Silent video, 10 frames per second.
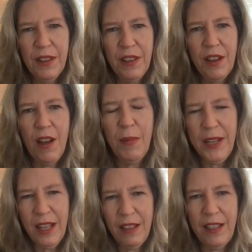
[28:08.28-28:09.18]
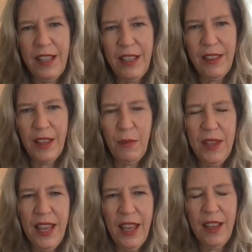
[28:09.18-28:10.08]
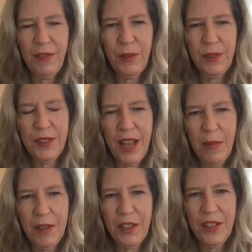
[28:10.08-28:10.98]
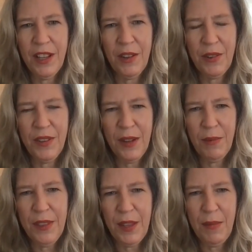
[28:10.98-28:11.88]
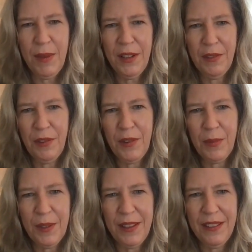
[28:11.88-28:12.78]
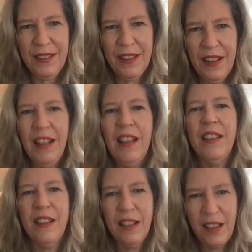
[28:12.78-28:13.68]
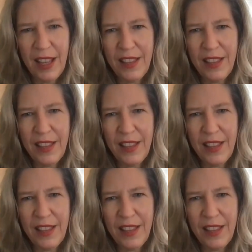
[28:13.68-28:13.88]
the commonality that we have to establish to understand what they mean in the first place? Like